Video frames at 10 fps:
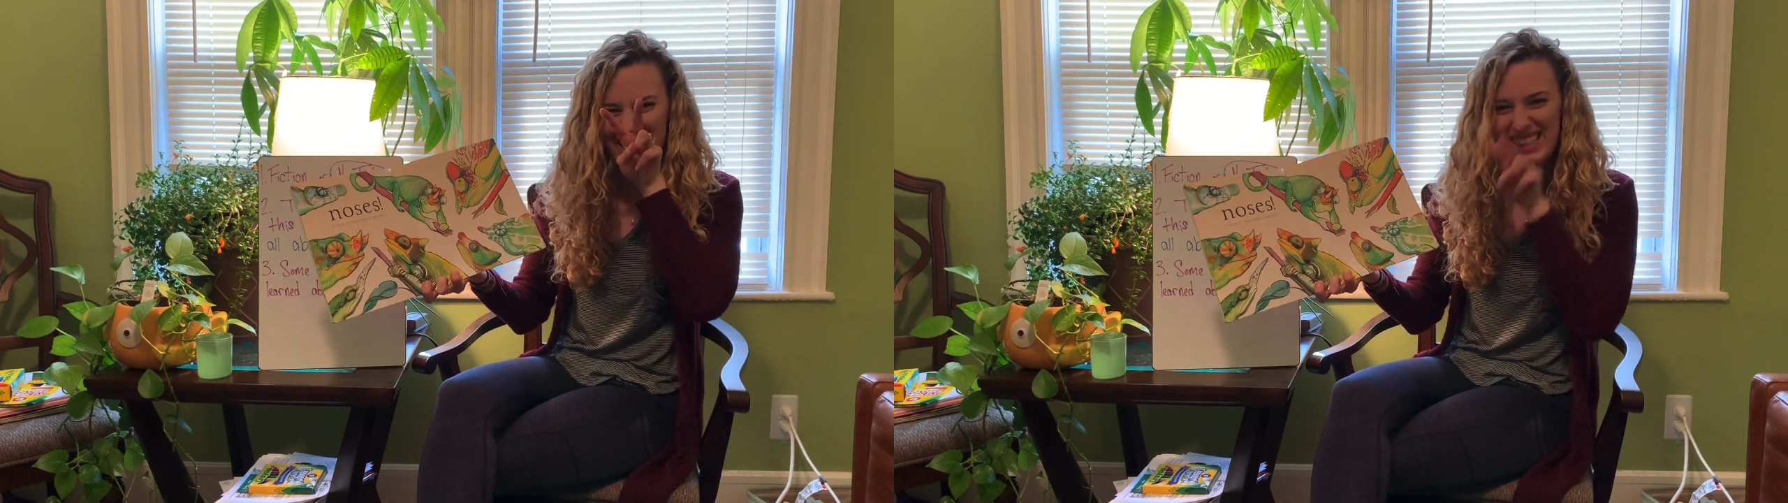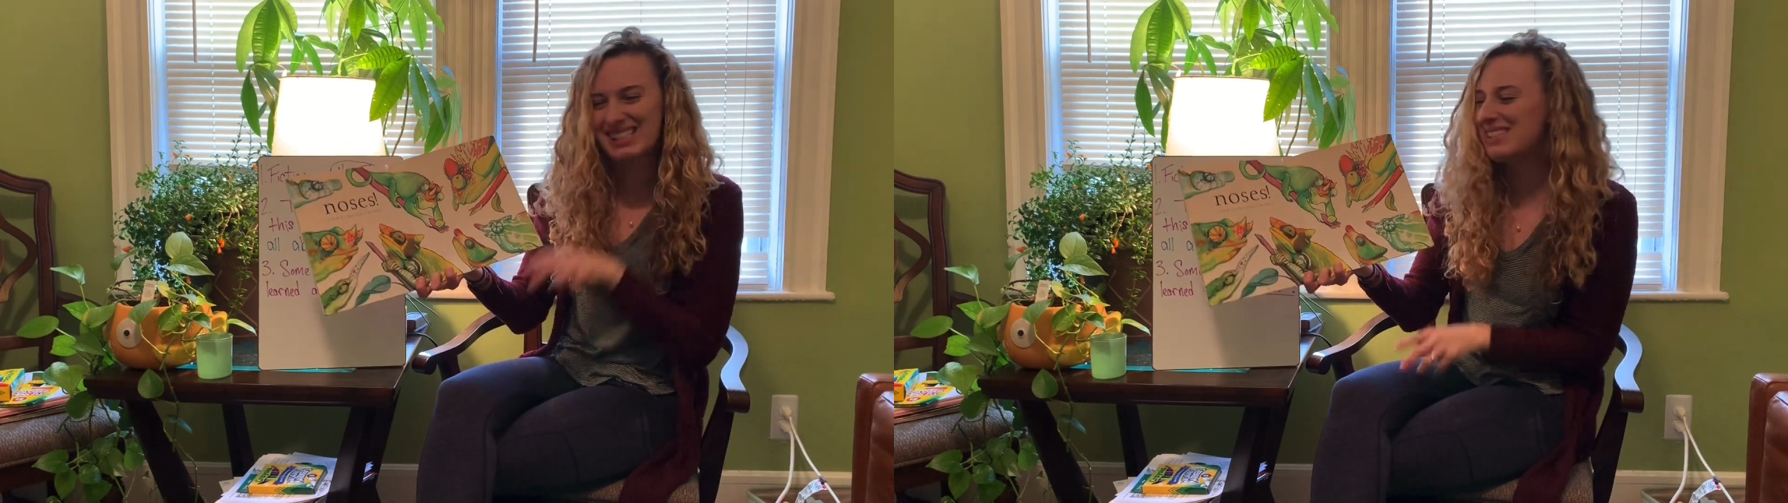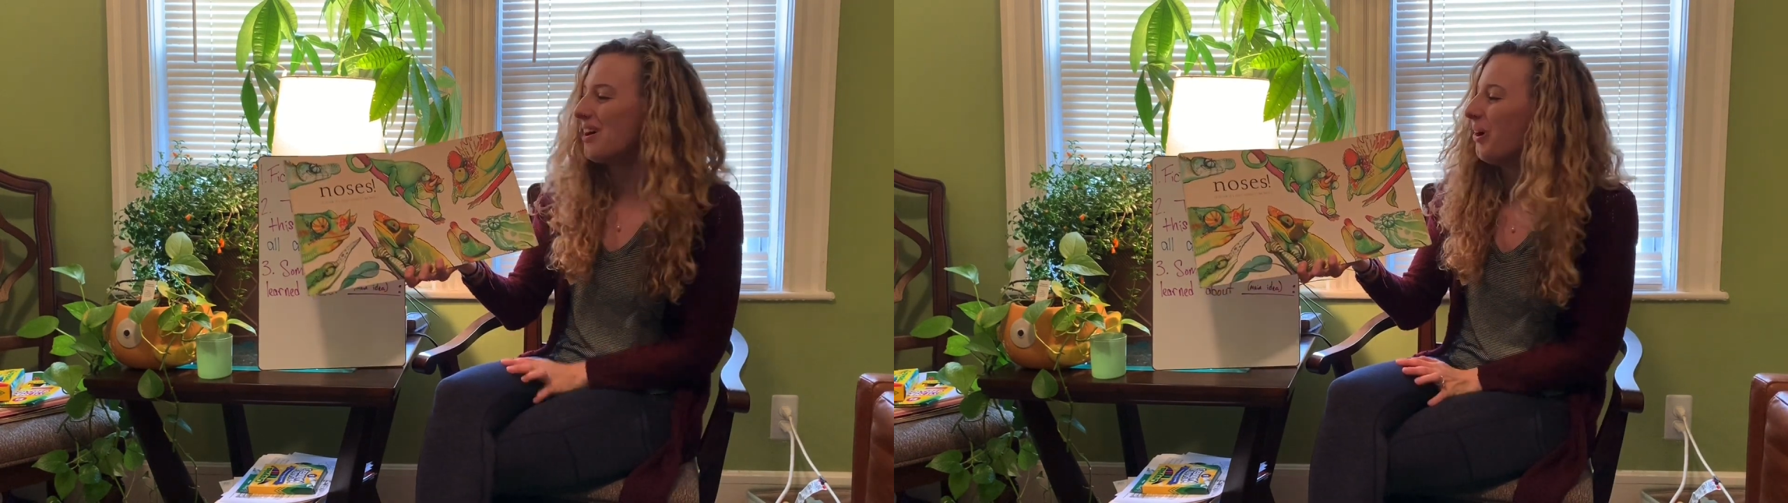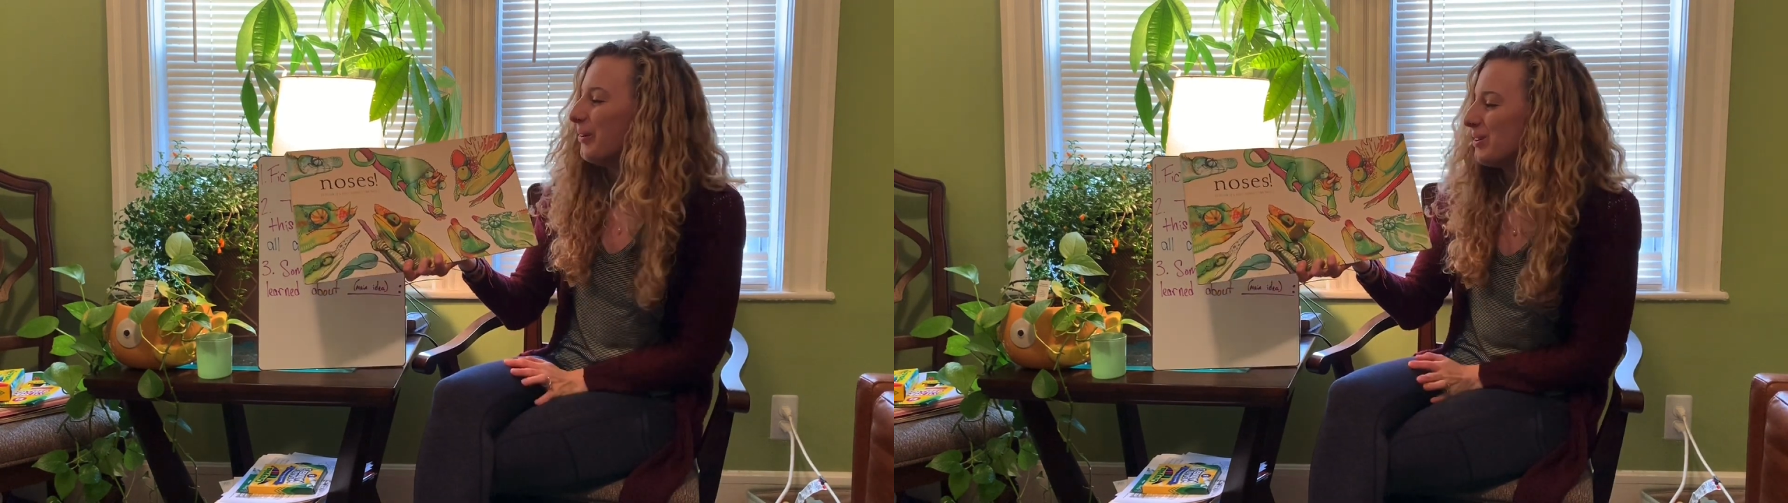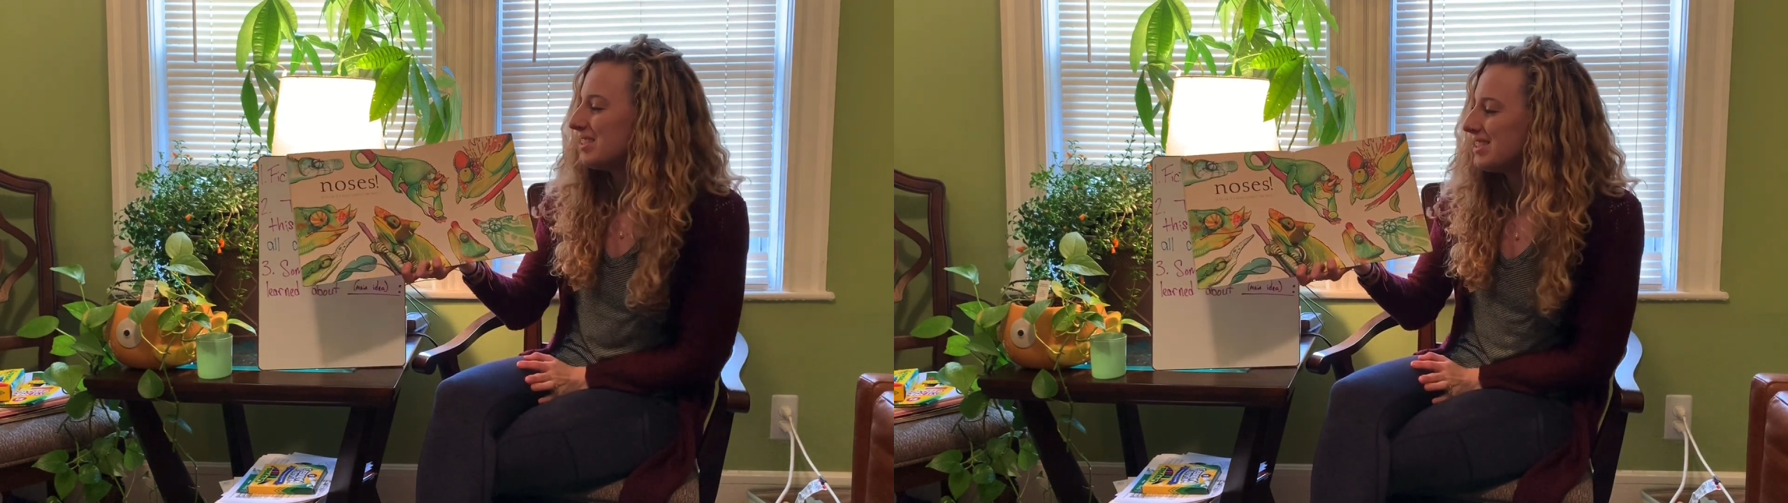on his
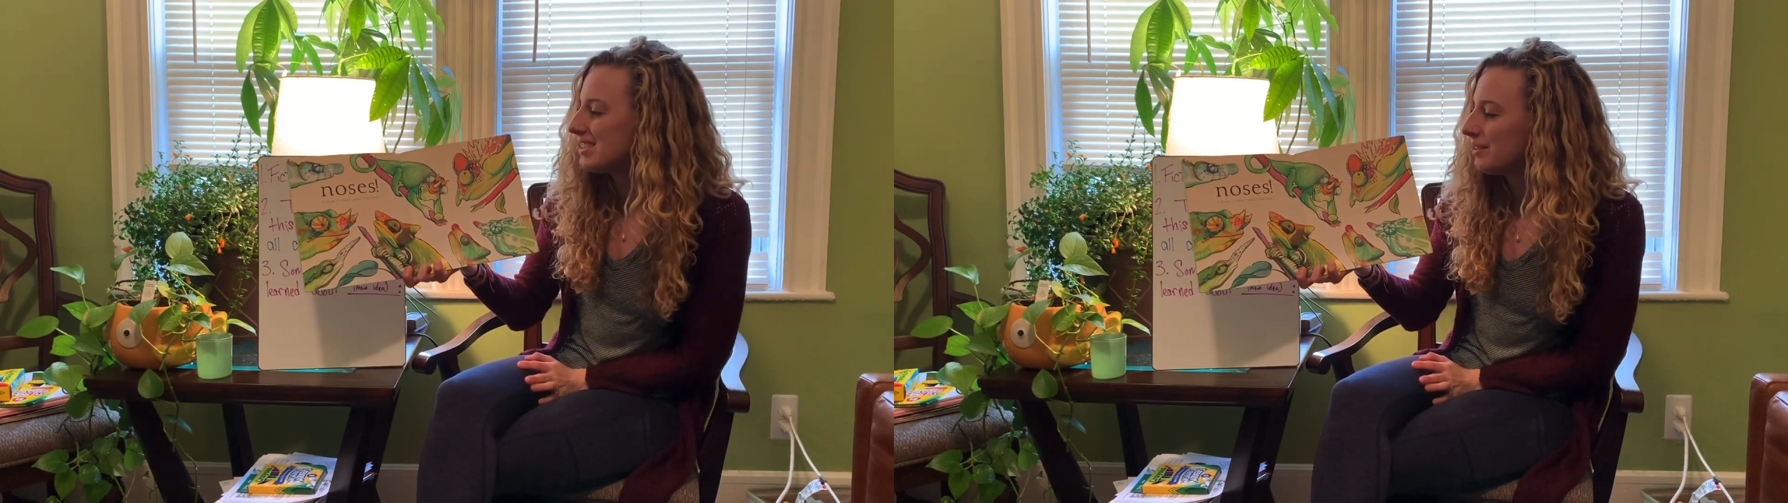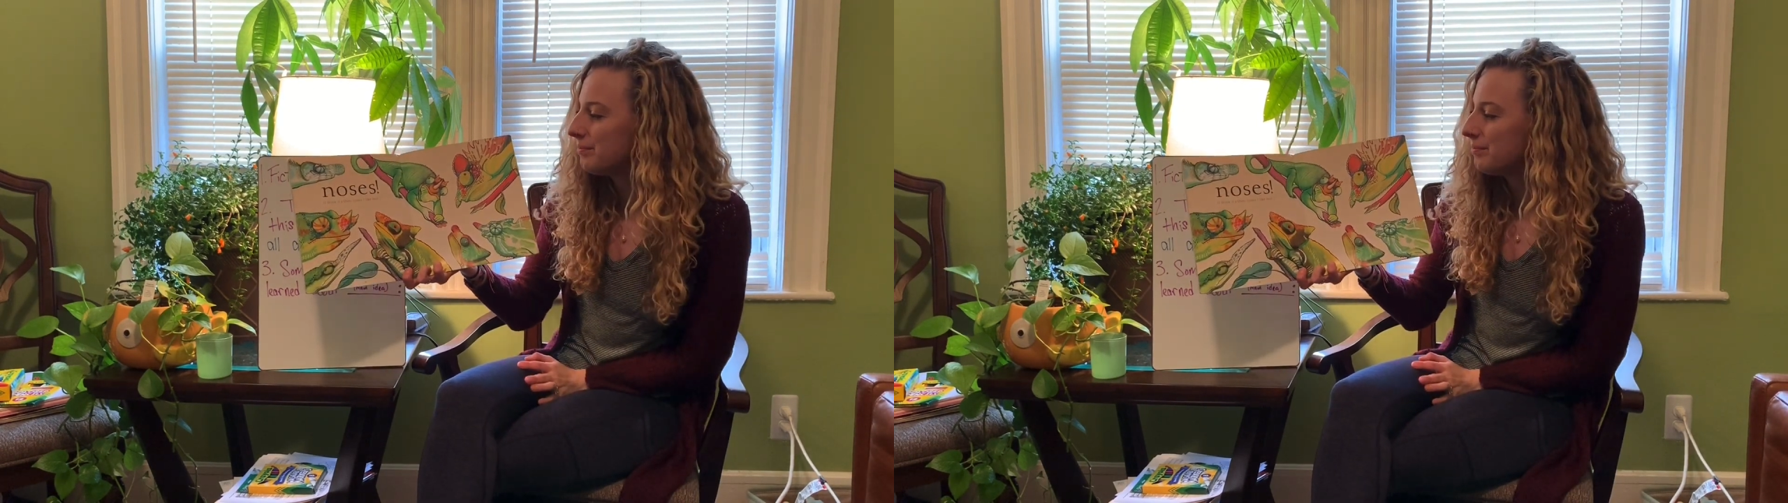nose.